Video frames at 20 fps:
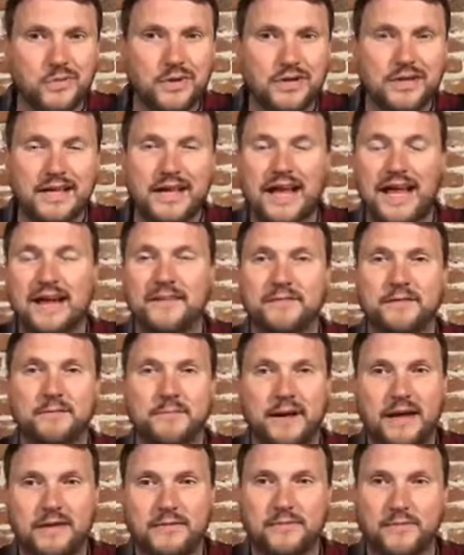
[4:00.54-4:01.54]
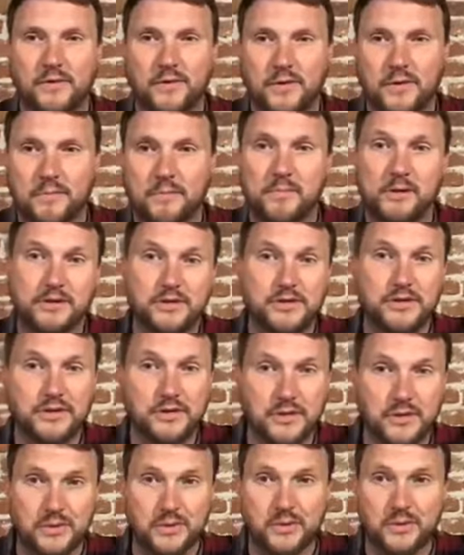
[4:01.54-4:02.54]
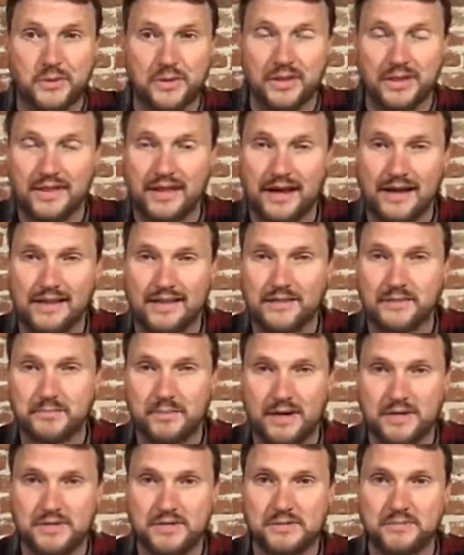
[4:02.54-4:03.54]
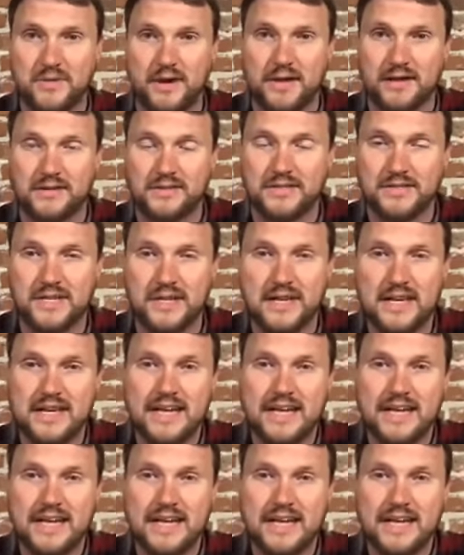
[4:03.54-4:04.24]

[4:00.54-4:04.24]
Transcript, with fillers: really have to pay for them, but you do with a lot of these pricing models.